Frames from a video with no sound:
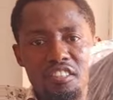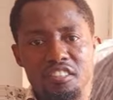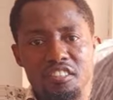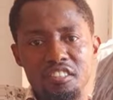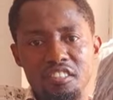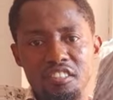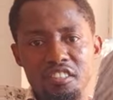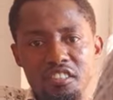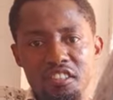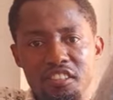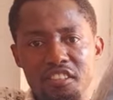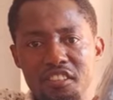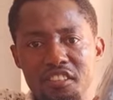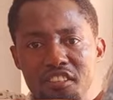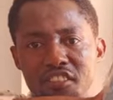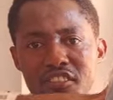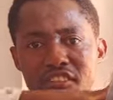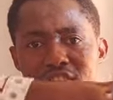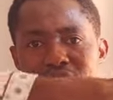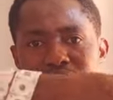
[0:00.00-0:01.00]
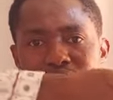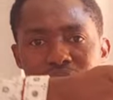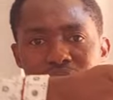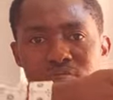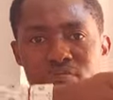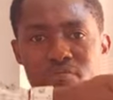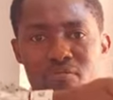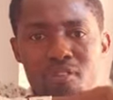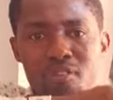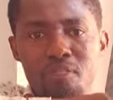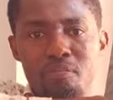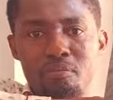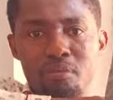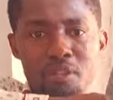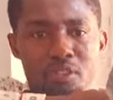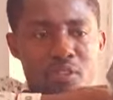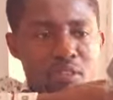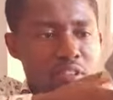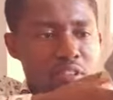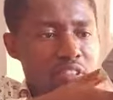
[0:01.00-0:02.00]
This is it,
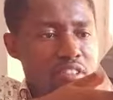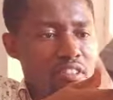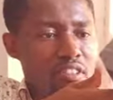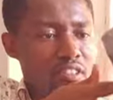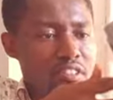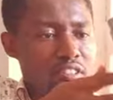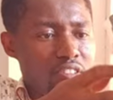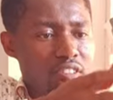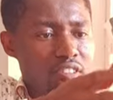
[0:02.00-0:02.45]
Presonus